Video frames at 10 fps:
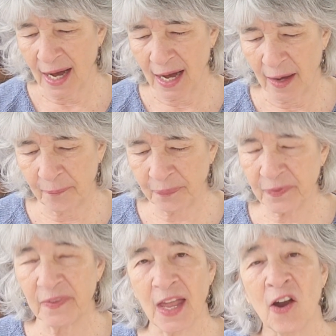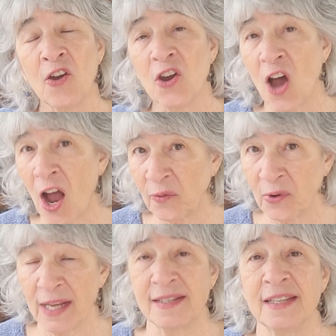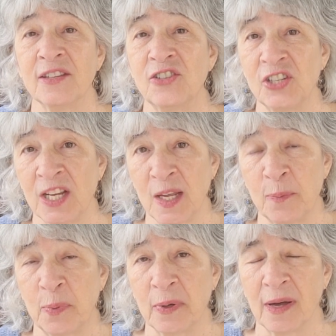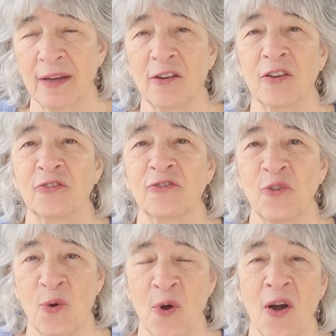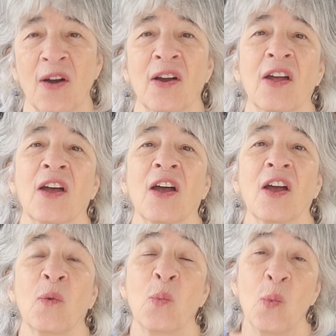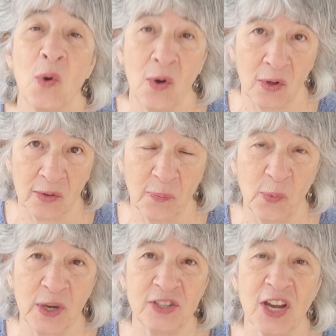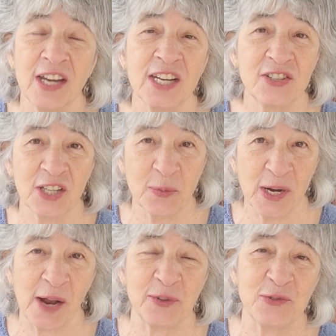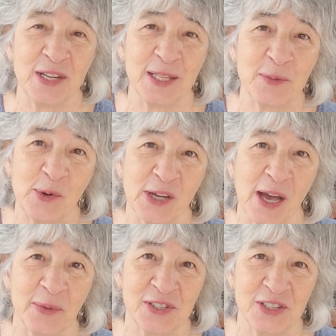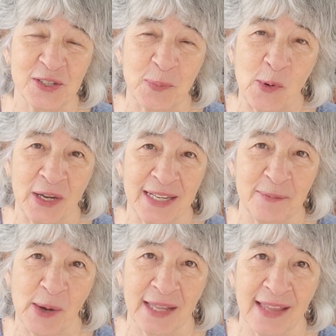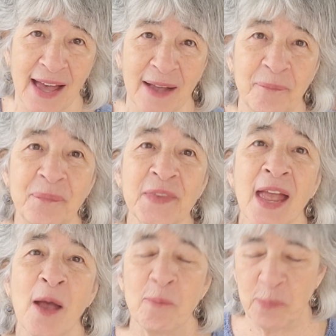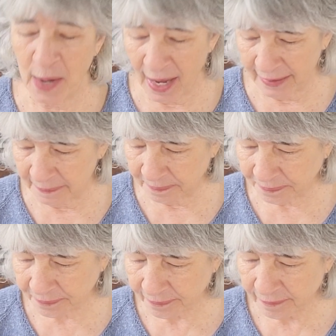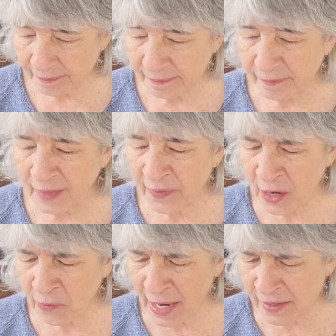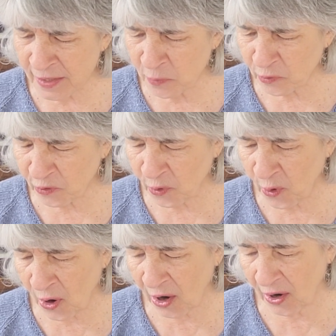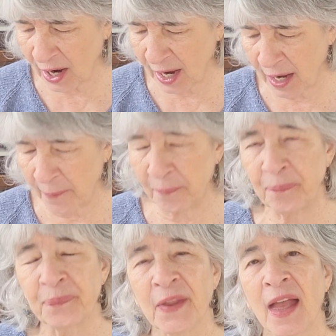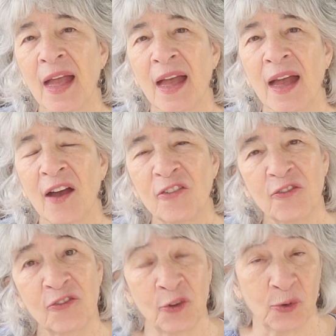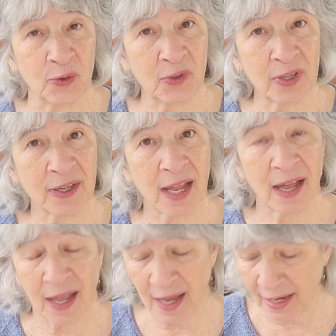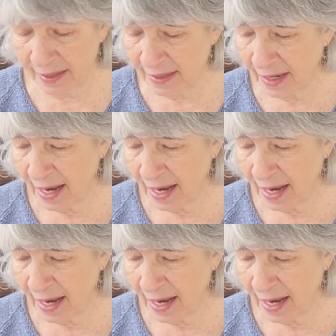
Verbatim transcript: Um, they are not raising the sheep for wool, which initially when I was reading the book, I was disappointed by that, but they raise them for um, food, and